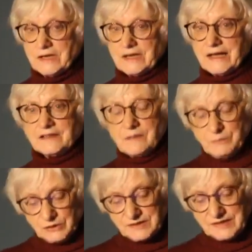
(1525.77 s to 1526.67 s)
In the
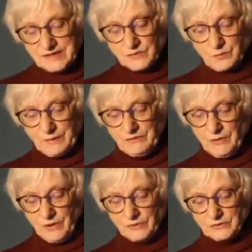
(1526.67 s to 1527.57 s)
books these women
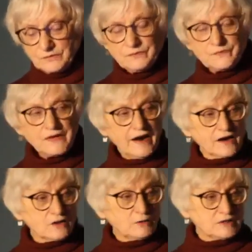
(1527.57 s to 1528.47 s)
wrote,
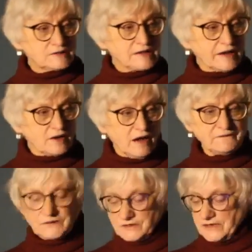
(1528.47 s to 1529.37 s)
heroines had
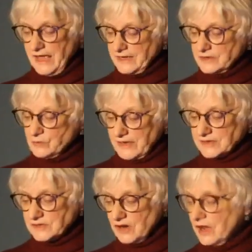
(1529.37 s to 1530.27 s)
often headed
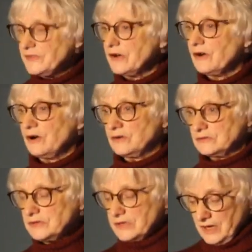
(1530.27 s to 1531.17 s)
west on their own
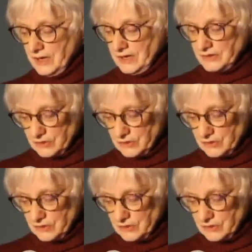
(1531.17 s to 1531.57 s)
to